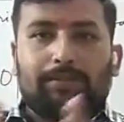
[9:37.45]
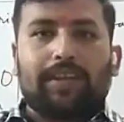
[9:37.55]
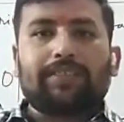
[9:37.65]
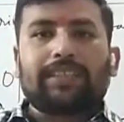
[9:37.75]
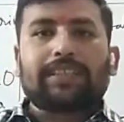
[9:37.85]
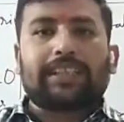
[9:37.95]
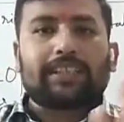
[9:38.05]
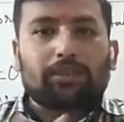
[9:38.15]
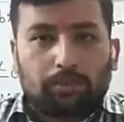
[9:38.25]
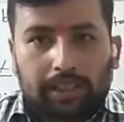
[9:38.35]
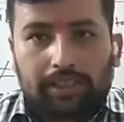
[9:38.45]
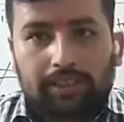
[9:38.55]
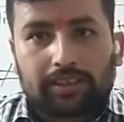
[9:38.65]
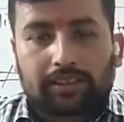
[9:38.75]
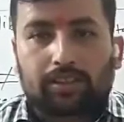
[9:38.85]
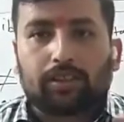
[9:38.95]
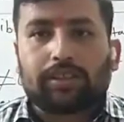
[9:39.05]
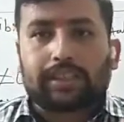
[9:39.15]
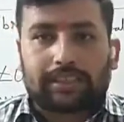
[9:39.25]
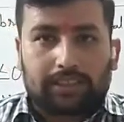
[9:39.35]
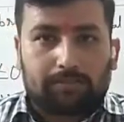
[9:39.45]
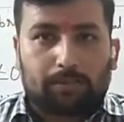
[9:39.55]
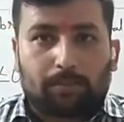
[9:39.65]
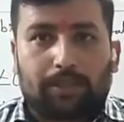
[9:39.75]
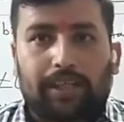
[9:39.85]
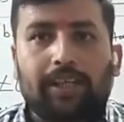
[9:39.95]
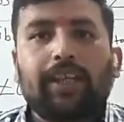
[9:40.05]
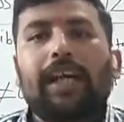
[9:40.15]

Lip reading: We have just taken together this all the extensive property,